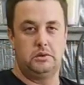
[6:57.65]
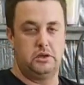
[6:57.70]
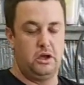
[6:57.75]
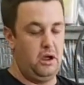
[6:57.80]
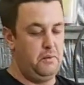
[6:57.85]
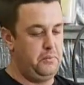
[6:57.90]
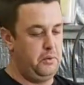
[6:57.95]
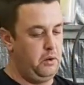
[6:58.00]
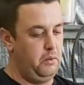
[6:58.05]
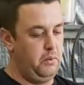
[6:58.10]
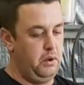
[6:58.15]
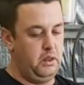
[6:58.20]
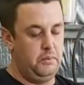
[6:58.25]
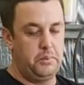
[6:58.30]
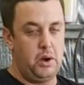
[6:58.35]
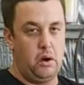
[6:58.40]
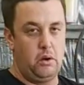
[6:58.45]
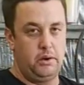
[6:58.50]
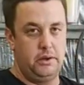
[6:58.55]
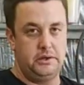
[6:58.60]
Don't put it where the
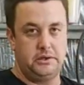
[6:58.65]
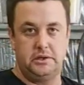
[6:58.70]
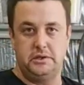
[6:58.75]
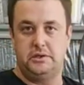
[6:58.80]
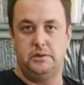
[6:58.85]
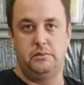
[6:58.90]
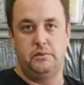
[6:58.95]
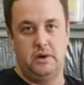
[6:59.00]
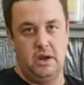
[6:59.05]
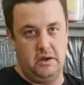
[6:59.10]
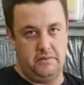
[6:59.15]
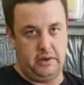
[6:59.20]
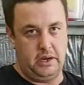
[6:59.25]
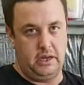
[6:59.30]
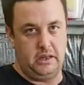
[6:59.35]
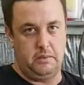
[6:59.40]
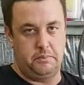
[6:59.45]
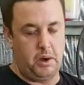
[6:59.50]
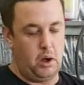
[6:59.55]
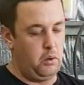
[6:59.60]
bolt is, because you'll never get
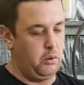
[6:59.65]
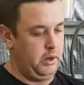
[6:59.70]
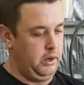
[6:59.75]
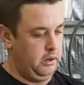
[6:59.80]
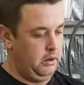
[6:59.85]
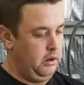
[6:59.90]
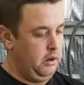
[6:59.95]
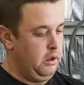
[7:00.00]
the bolt in.